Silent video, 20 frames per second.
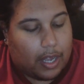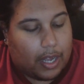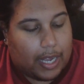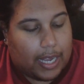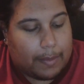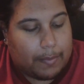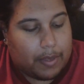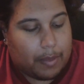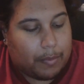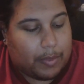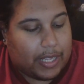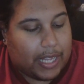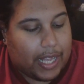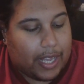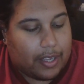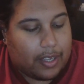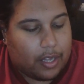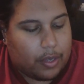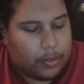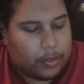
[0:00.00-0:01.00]
I'm a
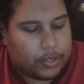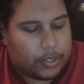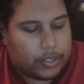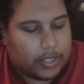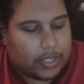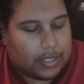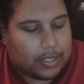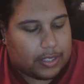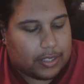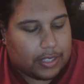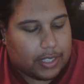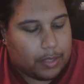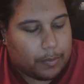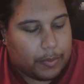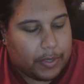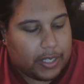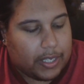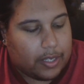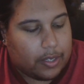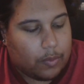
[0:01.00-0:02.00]
black ocean
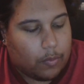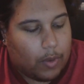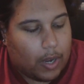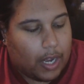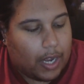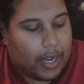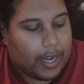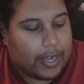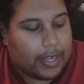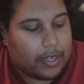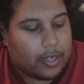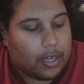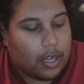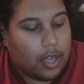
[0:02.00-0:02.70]
leaping and wide,